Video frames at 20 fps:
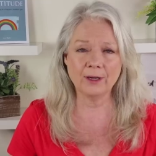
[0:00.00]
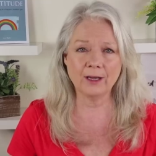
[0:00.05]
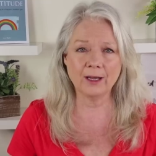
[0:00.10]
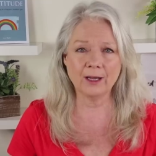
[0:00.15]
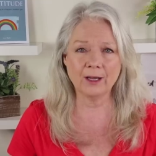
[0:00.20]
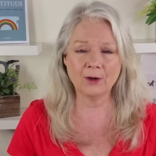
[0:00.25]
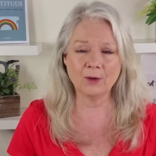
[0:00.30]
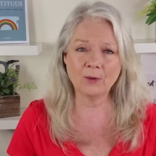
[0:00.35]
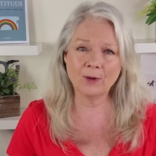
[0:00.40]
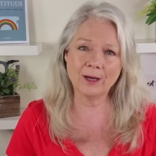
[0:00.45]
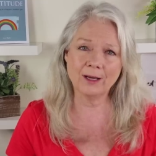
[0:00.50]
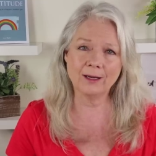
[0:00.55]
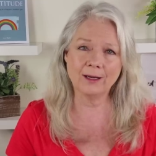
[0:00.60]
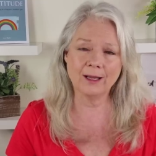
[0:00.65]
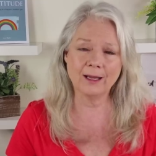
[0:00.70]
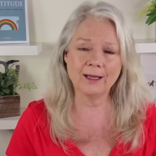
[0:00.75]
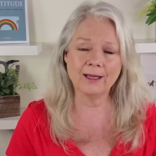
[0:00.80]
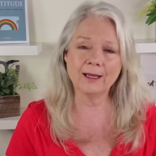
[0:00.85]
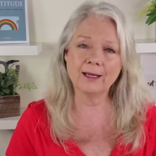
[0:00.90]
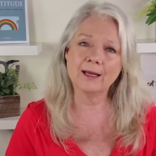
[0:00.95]
and I quite
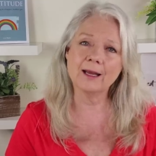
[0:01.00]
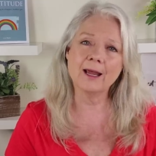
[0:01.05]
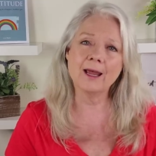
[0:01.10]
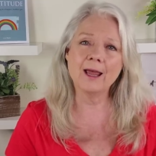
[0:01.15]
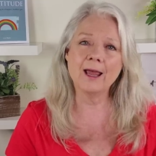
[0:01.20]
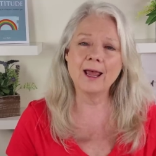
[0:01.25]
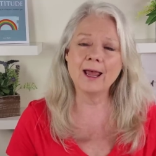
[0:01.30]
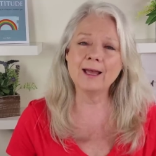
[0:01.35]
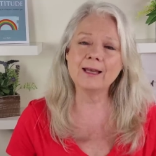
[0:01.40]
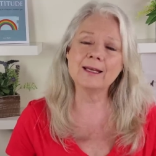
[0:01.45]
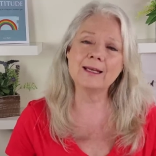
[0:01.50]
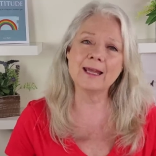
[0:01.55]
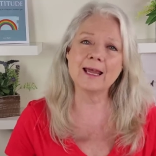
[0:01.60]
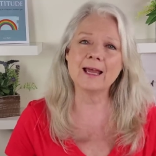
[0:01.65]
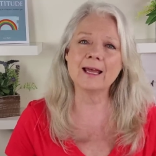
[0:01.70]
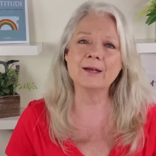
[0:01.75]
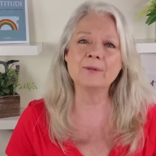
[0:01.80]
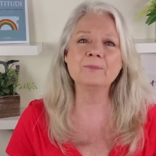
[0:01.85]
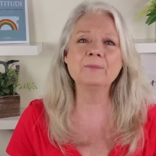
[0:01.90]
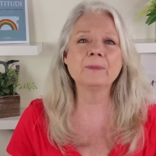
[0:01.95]
like it. And
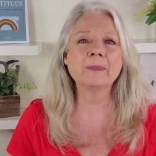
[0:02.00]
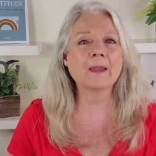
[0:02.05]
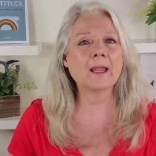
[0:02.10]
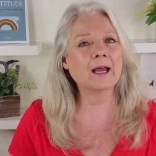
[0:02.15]
again,